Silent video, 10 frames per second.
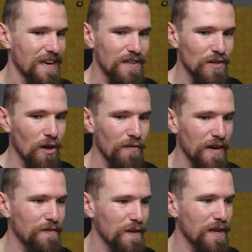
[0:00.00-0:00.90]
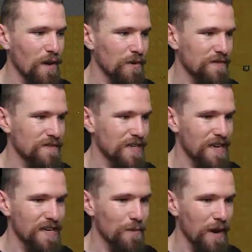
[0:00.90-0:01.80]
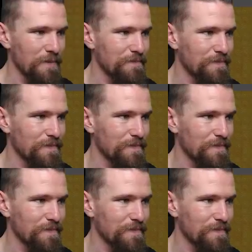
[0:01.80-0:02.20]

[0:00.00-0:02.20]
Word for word: Not that I think I would have seen it anyway.